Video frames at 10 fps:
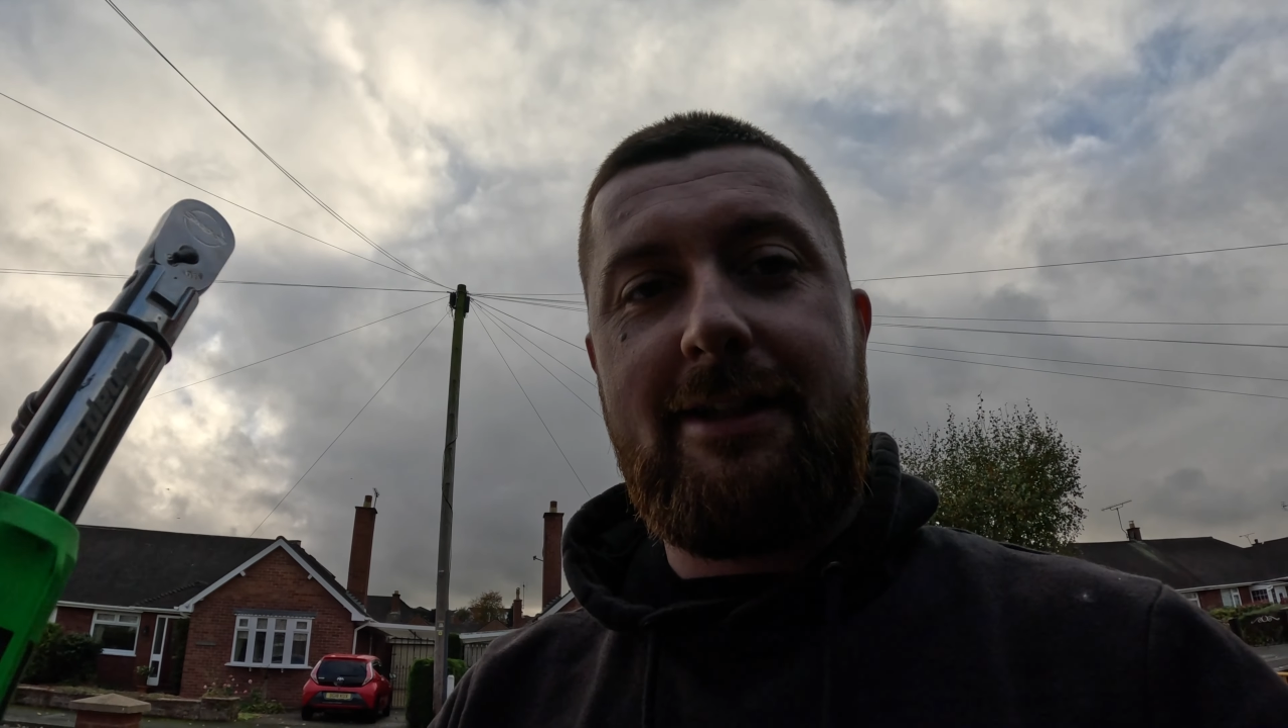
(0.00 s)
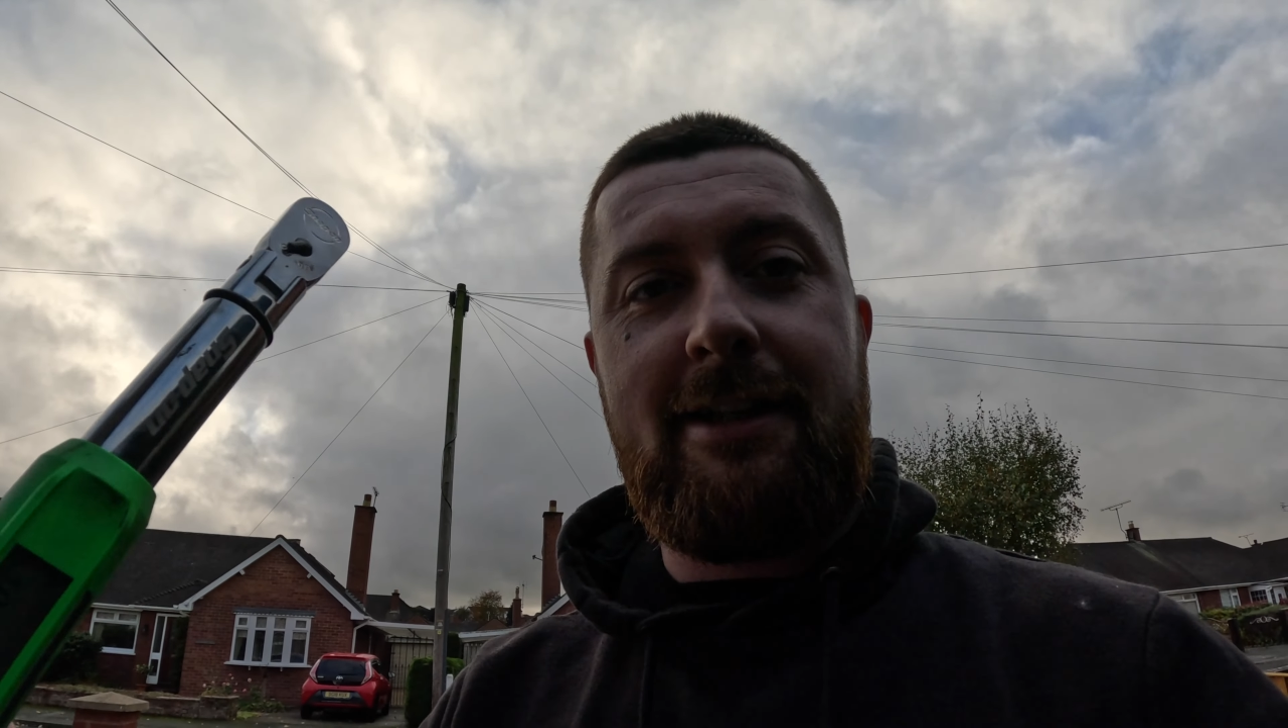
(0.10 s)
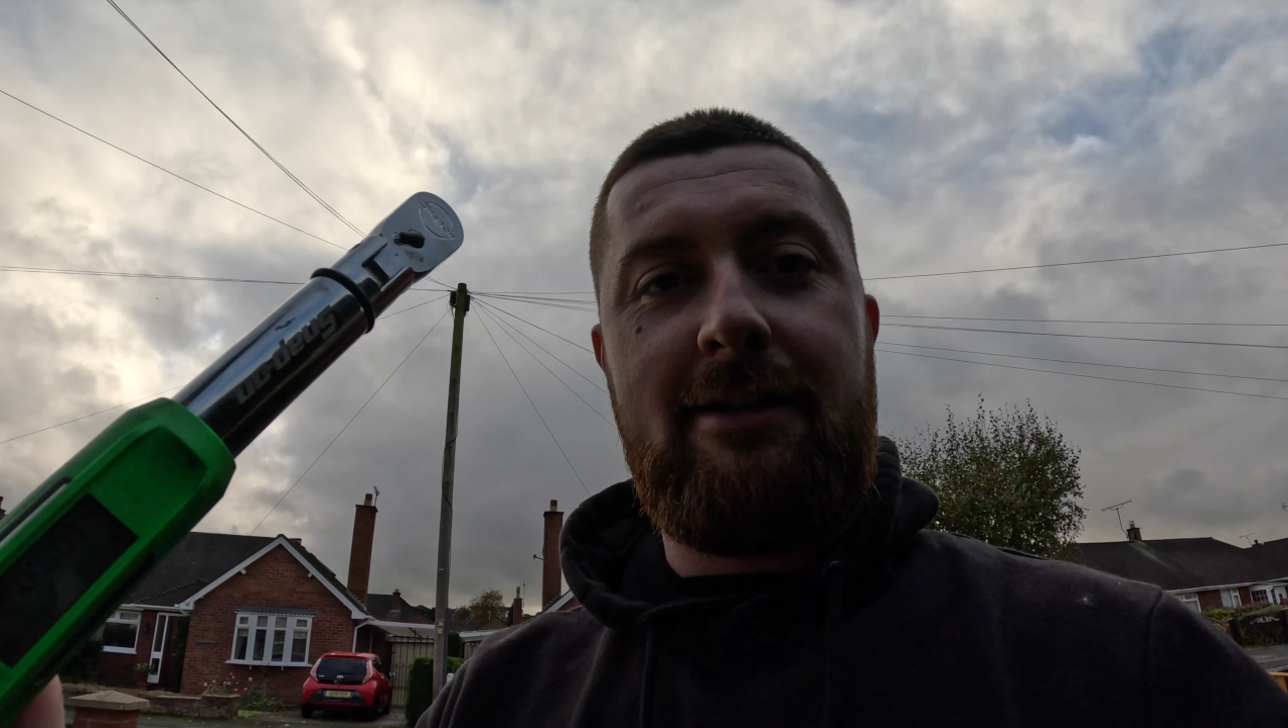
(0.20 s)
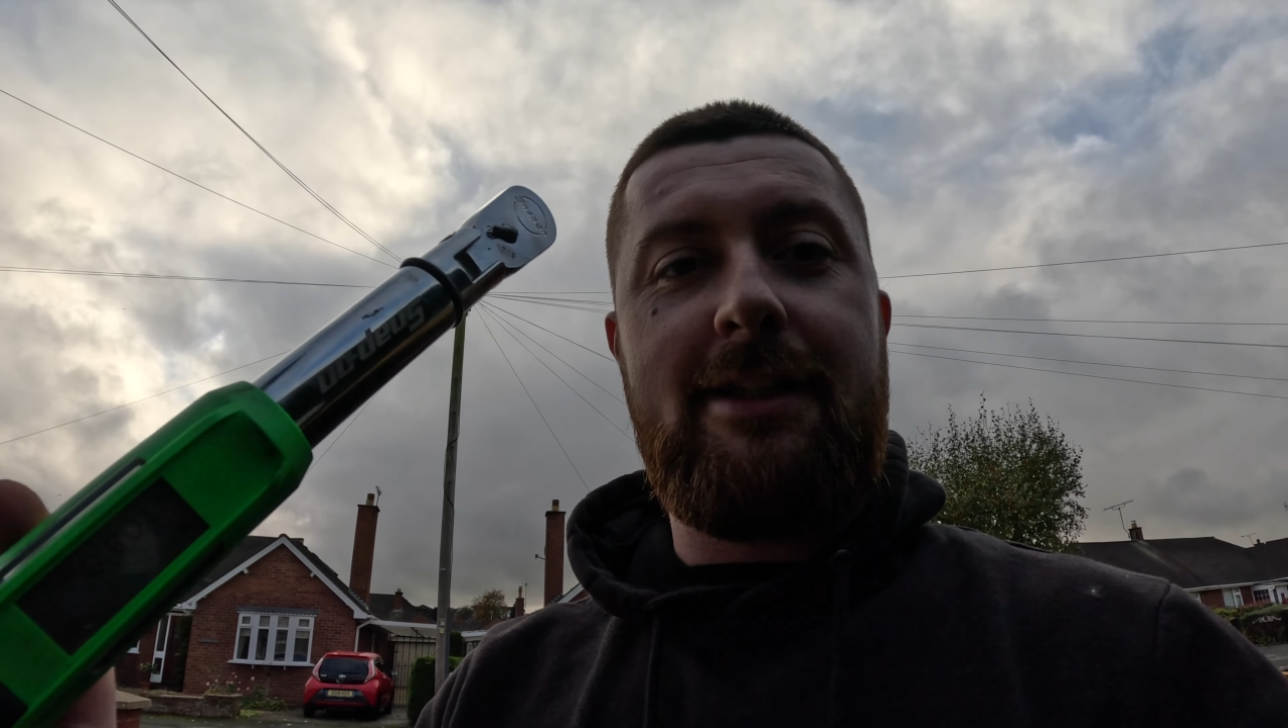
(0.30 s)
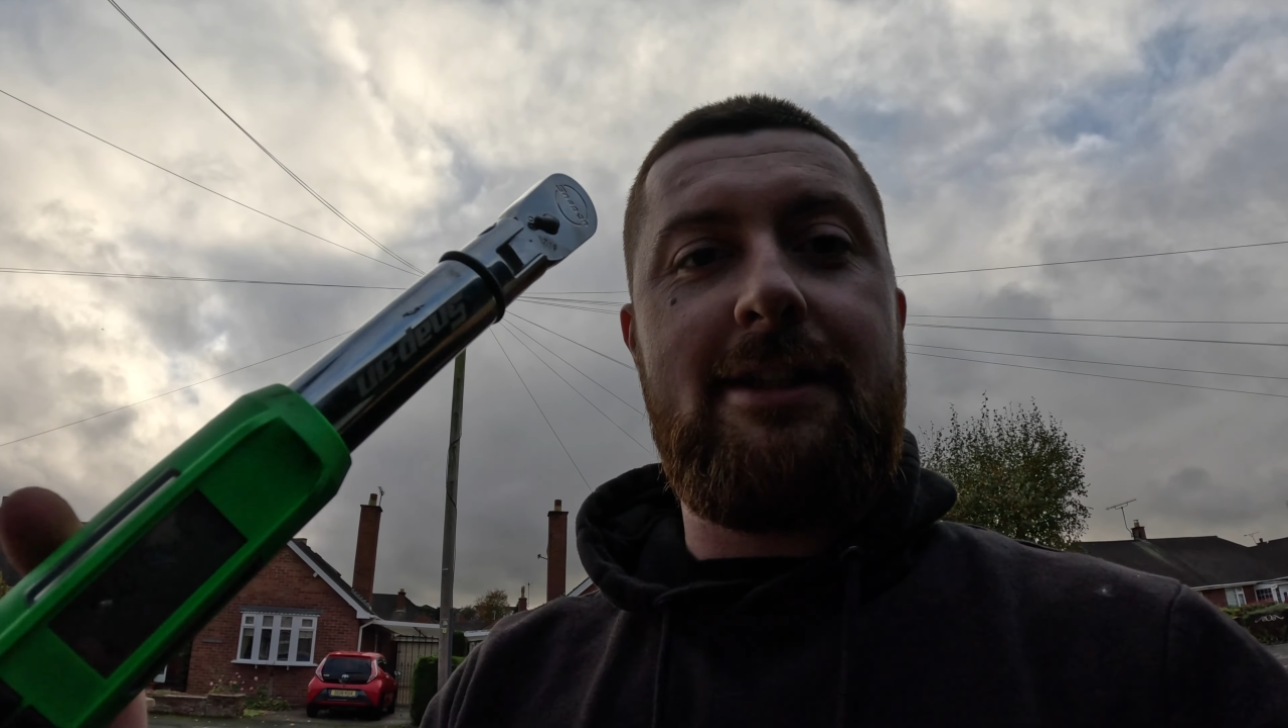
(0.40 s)

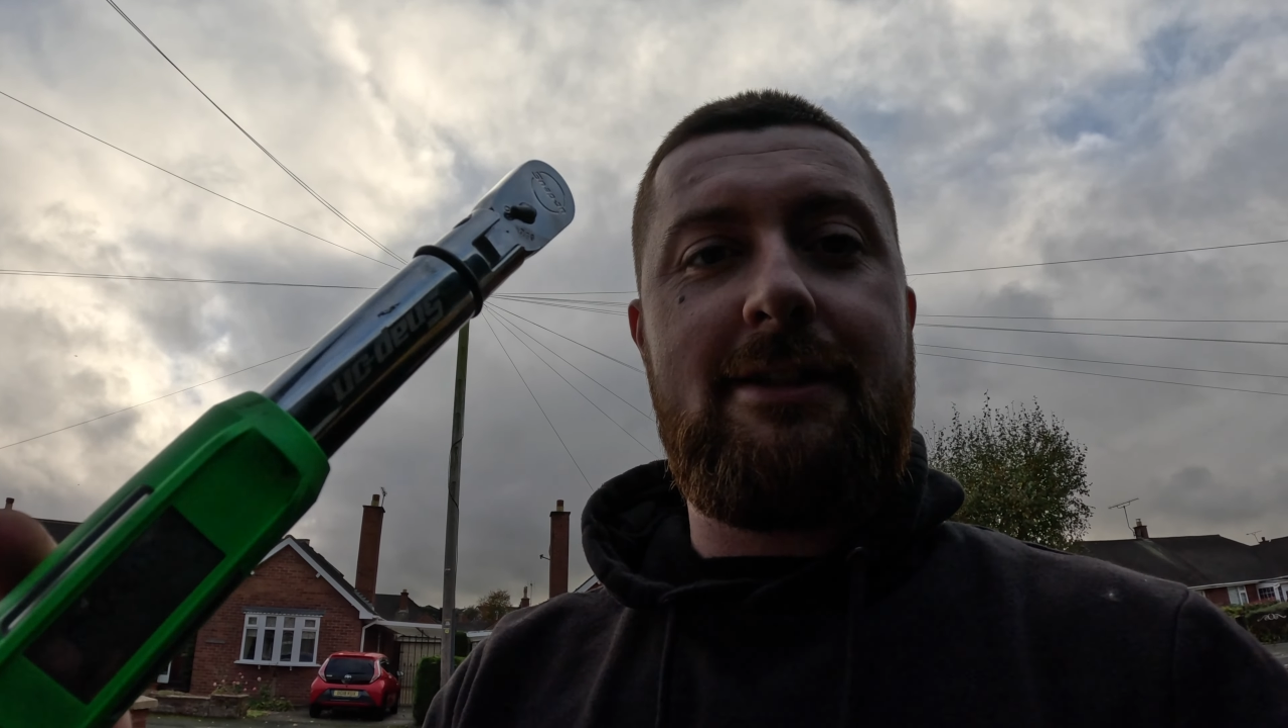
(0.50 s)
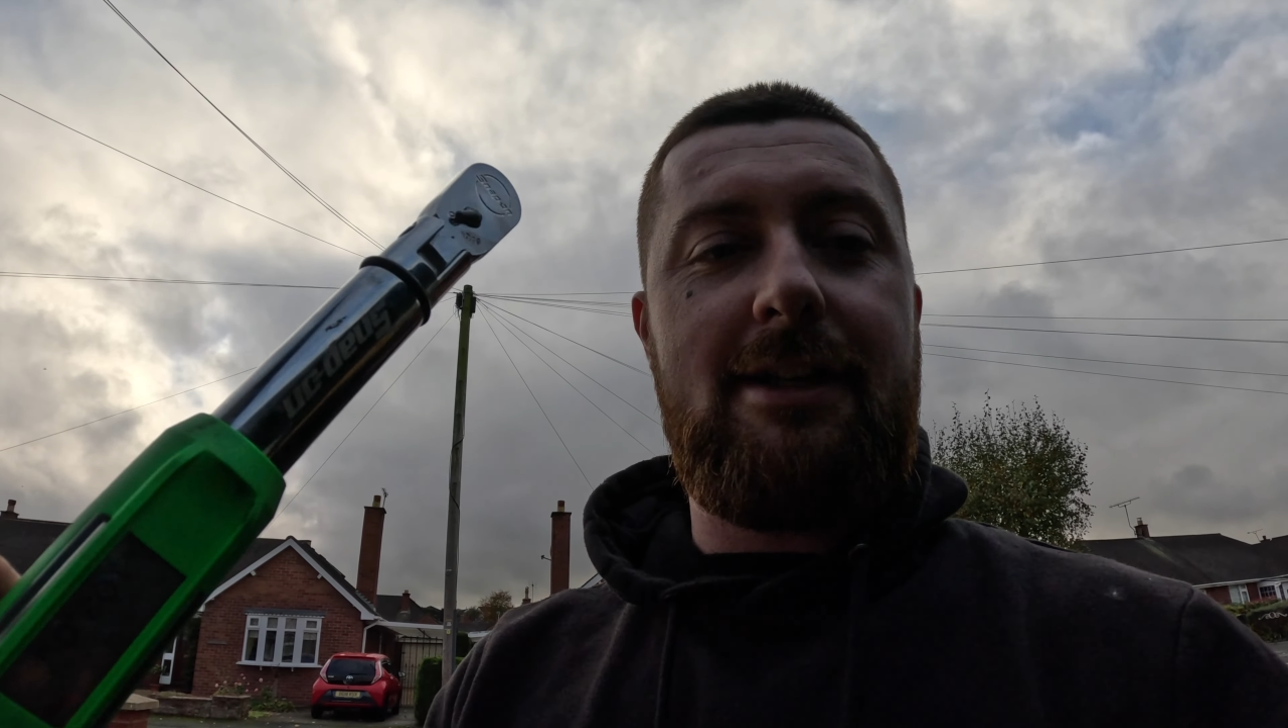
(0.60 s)
together and